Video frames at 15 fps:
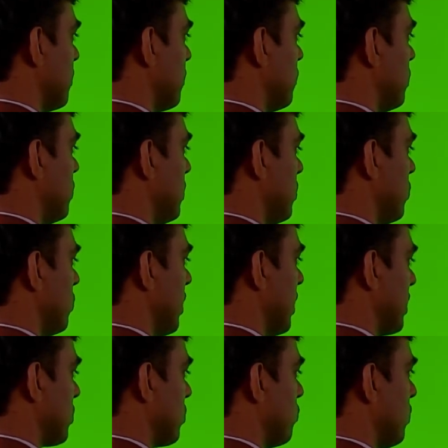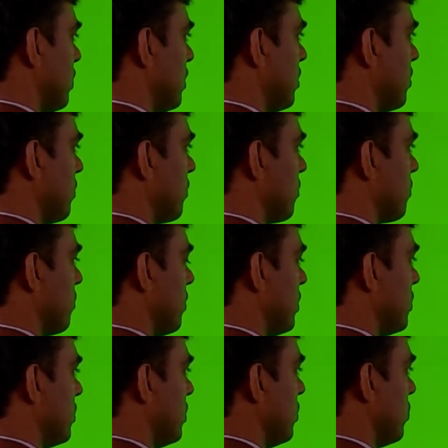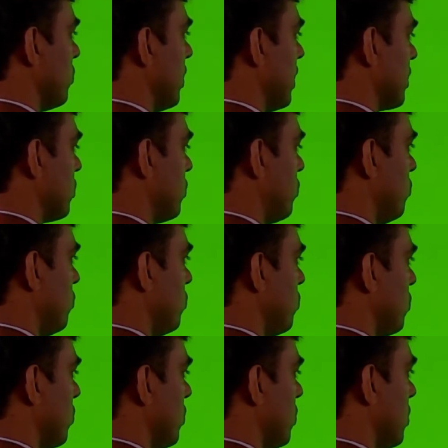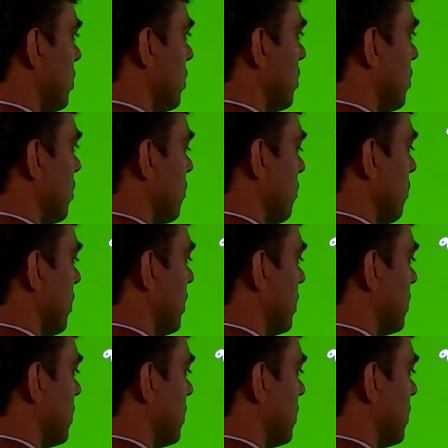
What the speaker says: 0 x1 plus 0 x2 plus